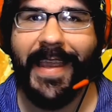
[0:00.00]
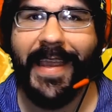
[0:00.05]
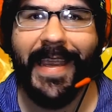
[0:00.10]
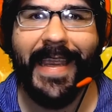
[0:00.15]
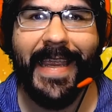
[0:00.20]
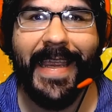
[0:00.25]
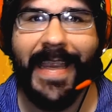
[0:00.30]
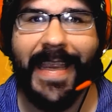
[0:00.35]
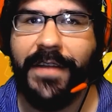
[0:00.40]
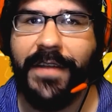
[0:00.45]

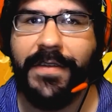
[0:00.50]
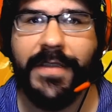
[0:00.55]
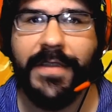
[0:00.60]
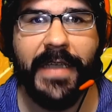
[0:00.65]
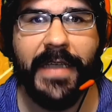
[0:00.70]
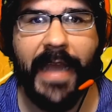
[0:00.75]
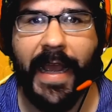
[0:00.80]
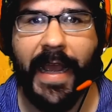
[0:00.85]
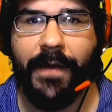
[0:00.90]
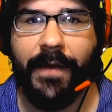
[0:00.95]
heals
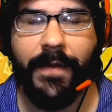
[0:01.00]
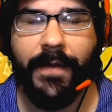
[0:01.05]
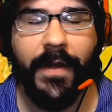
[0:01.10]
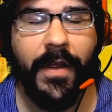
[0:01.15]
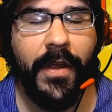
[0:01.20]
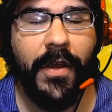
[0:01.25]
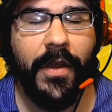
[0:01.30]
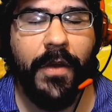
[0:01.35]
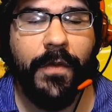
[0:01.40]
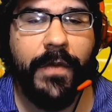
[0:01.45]
now,
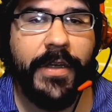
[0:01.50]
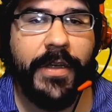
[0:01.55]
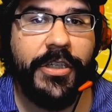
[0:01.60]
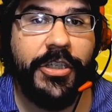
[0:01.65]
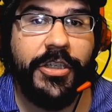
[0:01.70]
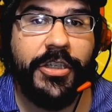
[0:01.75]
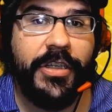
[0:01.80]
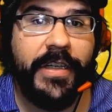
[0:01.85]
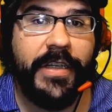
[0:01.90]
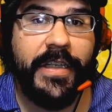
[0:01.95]

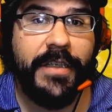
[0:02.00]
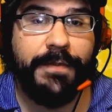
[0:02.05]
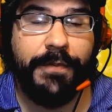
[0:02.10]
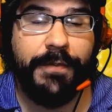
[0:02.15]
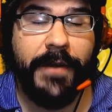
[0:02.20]
which is pretty